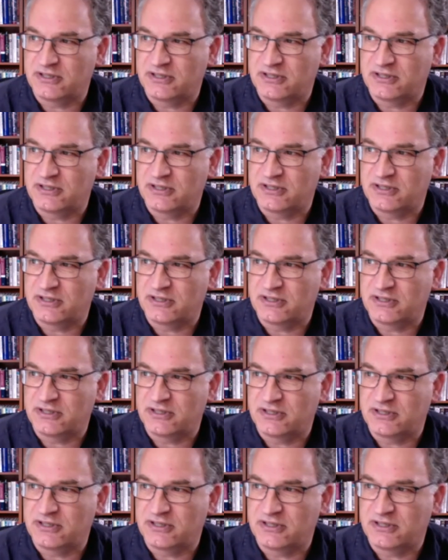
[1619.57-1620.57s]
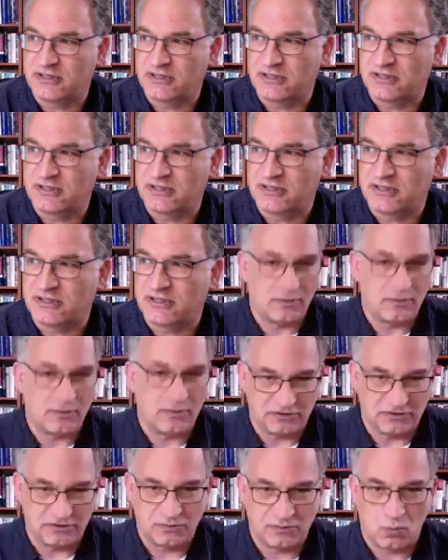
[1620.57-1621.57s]
uh, you know, I spent countless
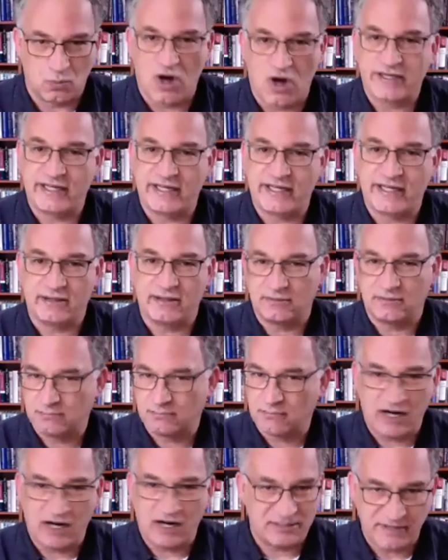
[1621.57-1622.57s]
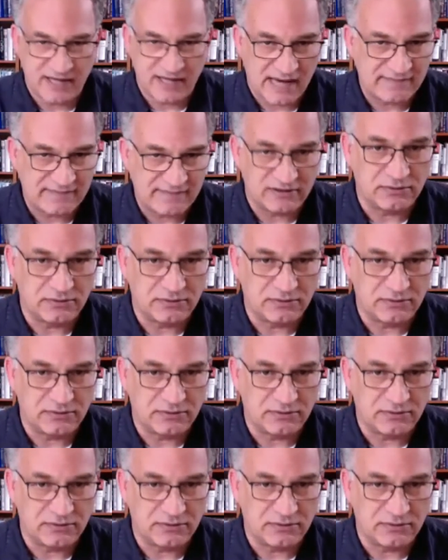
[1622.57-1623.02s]
hours walking Monument Avenue in